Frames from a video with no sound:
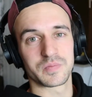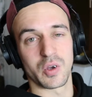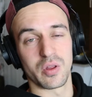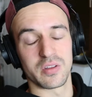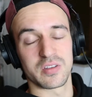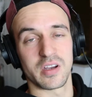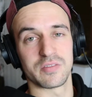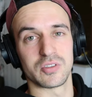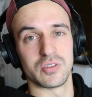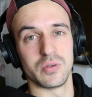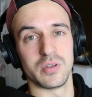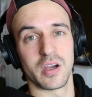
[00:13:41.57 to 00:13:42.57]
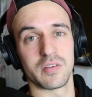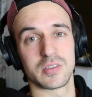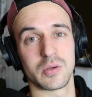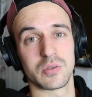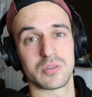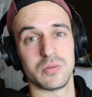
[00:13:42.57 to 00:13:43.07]
or this afternoon after
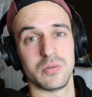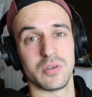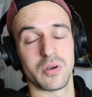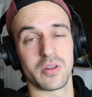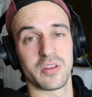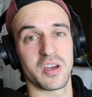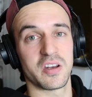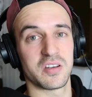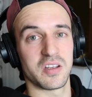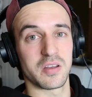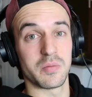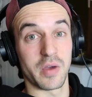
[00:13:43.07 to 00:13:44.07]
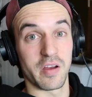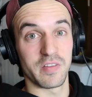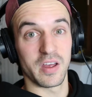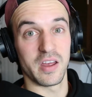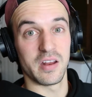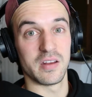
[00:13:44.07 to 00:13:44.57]
I was doing all the editing in my
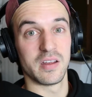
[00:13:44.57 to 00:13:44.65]
van.